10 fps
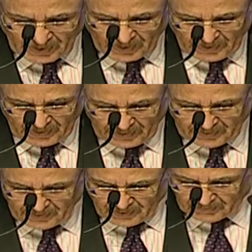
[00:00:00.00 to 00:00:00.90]

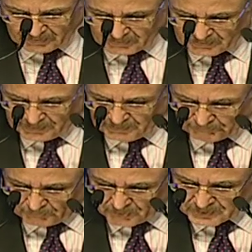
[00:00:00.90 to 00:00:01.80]
India currently
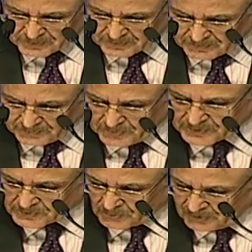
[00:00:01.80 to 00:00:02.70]
imports US
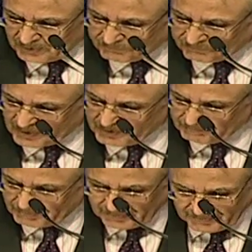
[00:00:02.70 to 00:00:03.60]
dollar 5
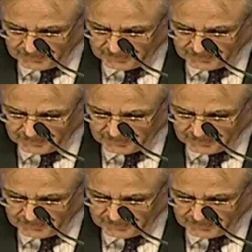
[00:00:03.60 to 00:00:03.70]
billion